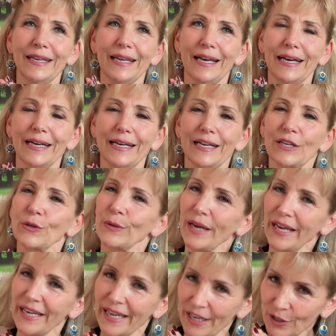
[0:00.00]
Uh,
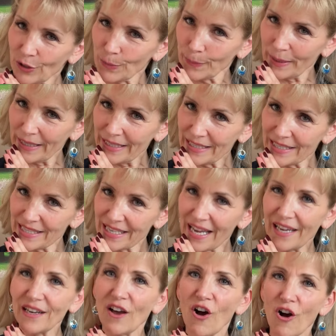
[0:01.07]
create inner peace,
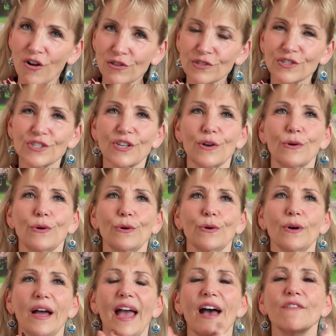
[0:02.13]
and also
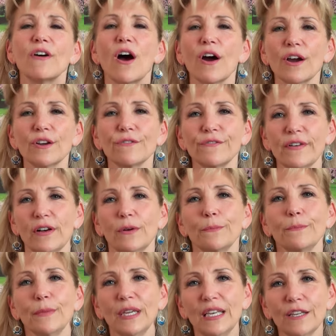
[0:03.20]
have heartfelt,
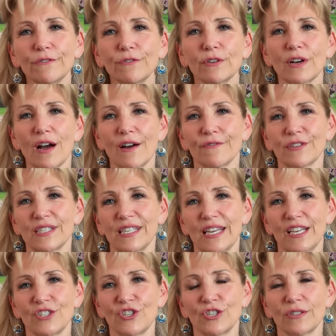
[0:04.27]
meaningful
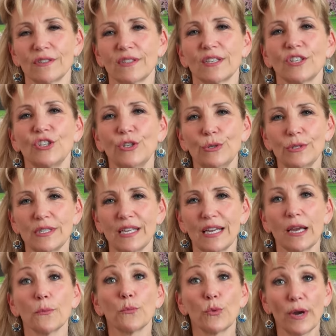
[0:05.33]
conversations
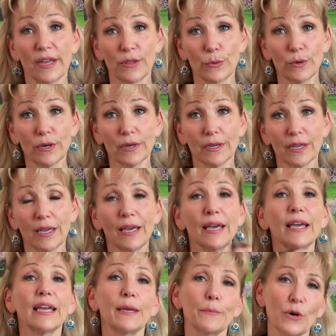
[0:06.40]
using breathwork,
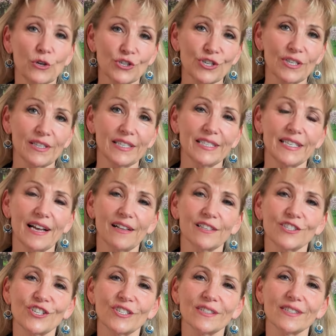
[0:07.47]
emotional
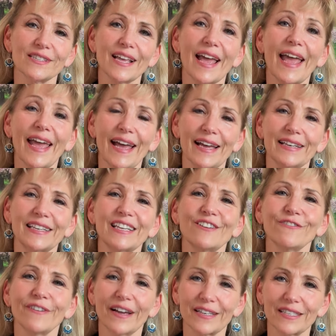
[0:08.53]
intelligence, and
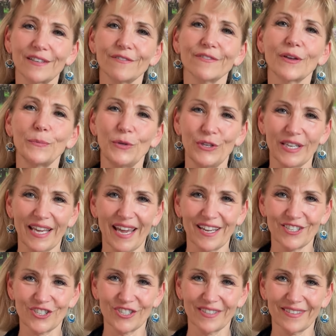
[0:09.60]
effective
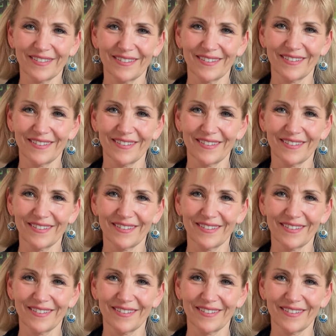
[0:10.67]
communication.